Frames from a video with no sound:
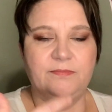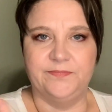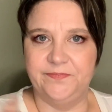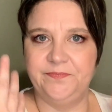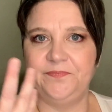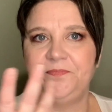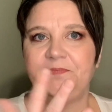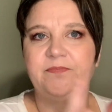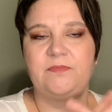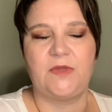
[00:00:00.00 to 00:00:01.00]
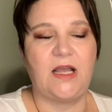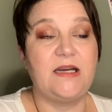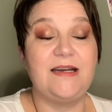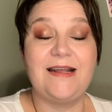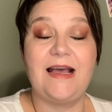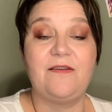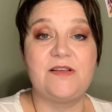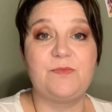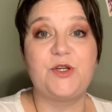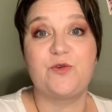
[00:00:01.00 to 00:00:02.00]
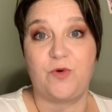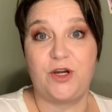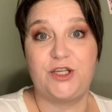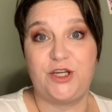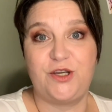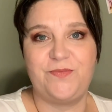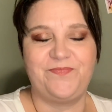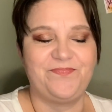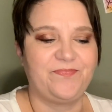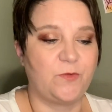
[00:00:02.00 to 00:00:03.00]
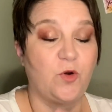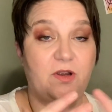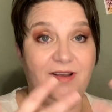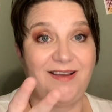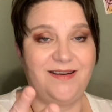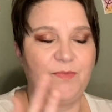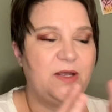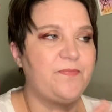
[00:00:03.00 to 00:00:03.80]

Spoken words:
I didn't have as much work to do or ahead of me.